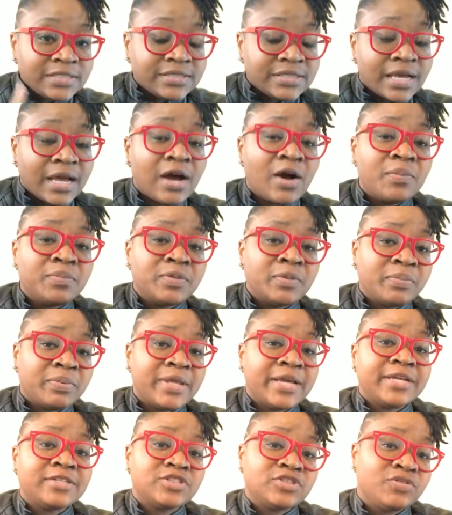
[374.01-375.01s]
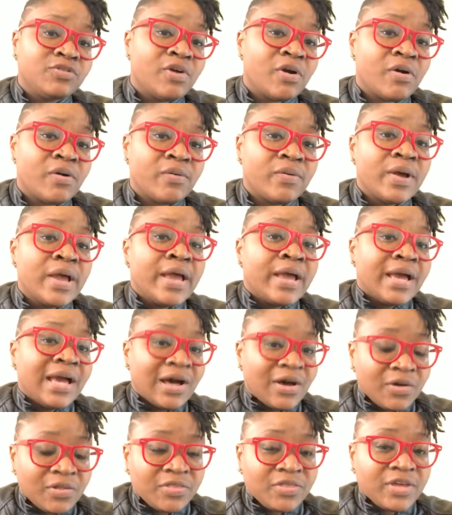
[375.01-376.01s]
to help the plants grow
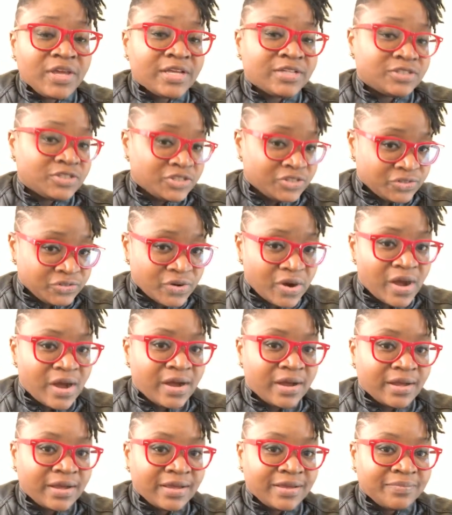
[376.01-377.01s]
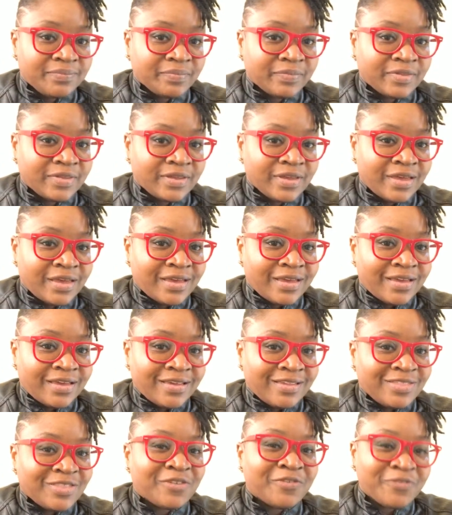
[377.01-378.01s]
healthy and strong.
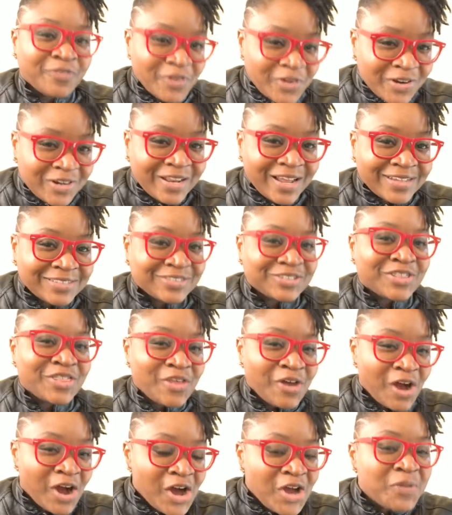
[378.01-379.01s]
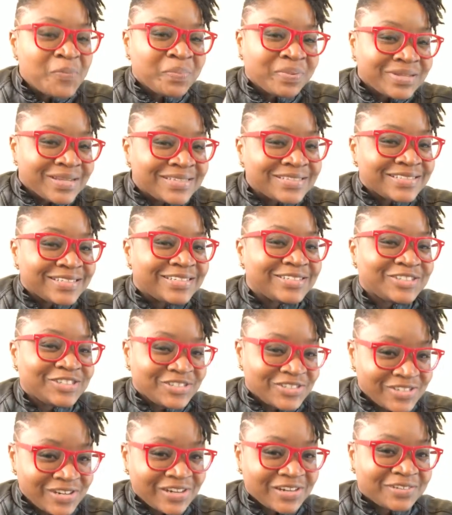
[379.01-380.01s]
The fertilizer, the unpleasant
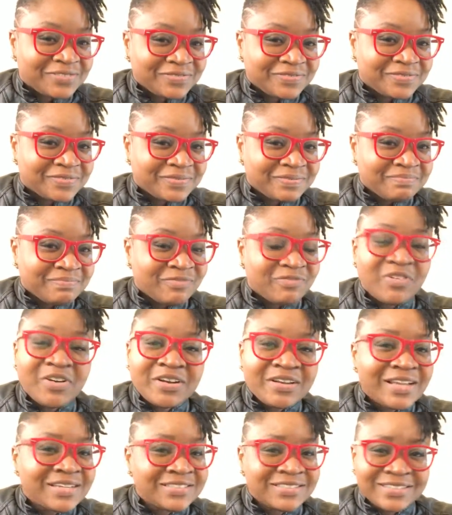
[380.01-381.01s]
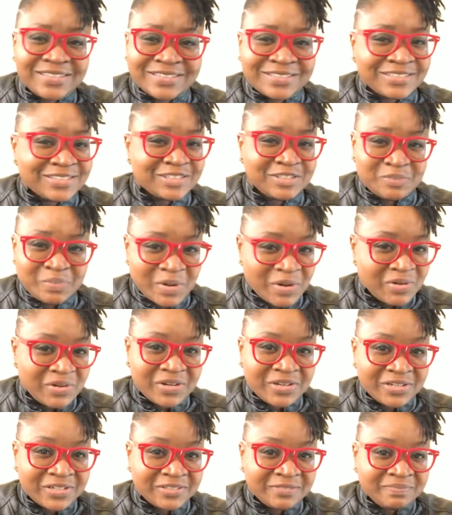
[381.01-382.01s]
stuff. Fertilizer doesn't smell
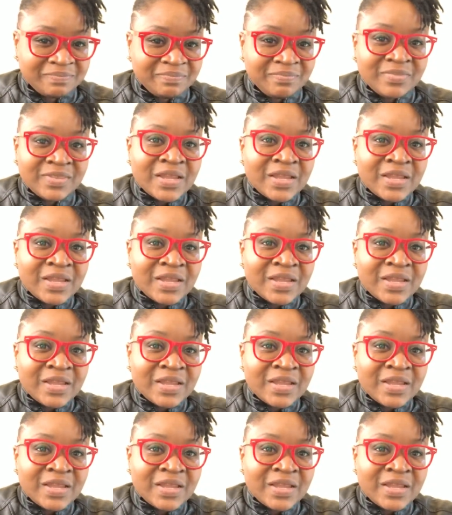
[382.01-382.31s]
good,